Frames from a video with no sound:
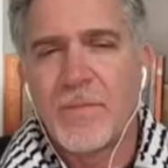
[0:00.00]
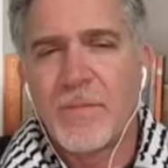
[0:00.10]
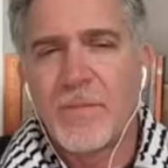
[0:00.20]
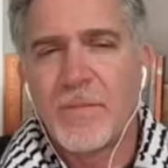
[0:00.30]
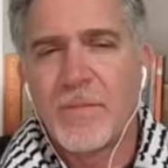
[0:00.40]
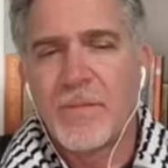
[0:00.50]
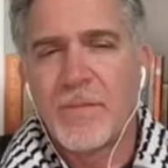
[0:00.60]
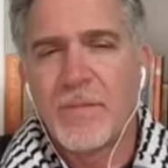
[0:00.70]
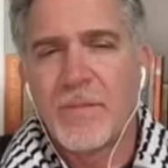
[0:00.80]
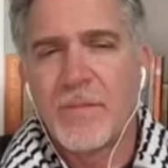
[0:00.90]

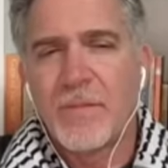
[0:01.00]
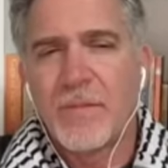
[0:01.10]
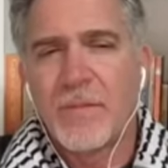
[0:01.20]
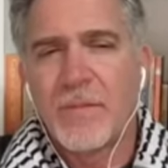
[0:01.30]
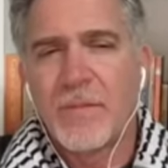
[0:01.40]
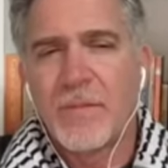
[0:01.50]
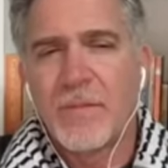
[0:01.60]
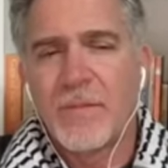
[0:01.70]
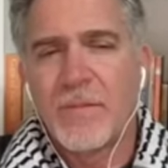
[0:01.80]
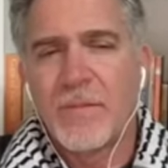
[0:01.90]

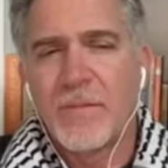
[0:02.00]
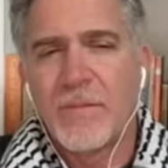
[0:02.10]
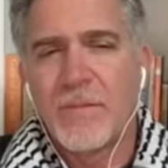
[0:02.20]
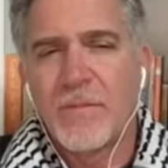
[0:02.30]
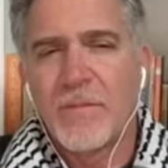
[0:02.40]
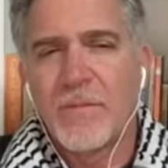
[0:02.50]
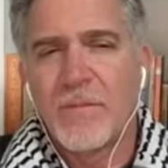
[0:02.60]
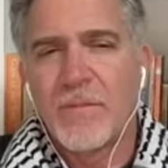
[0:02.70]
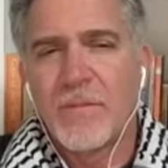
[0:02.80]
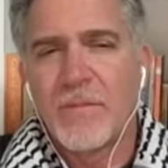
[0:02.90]

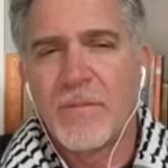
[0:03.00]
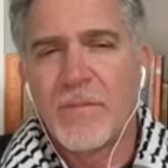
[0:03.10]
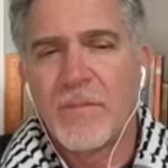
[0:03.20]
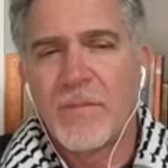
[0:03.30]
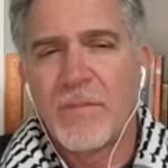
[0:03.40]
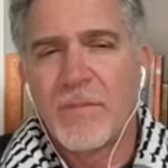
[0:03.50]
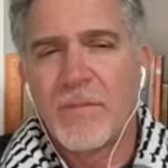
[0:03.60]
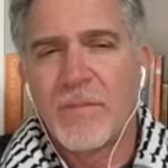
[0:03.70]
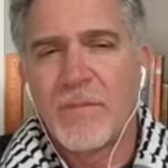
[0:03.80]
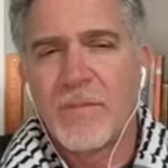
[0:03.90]

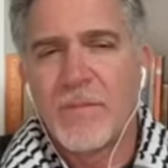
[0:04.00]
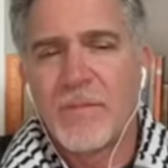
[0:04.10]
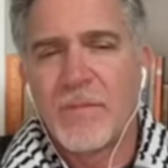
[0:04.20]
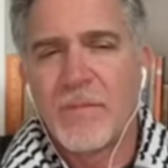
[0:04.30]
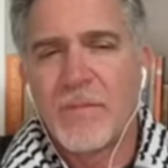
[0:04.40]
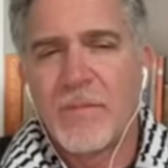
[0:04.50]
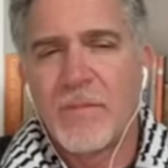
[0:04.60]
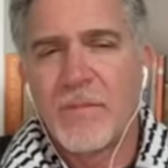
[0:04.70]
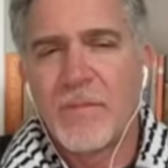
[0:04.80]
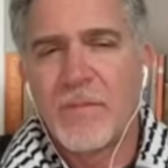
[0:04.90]

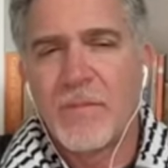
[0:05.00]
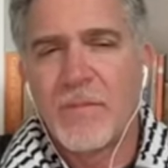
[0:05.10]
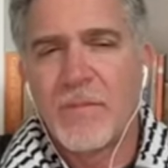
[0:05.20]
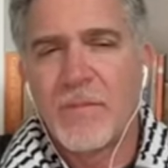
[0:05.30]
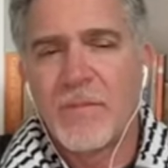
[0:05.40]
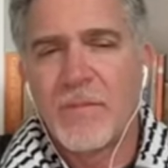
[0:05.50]
The person shown says nothing.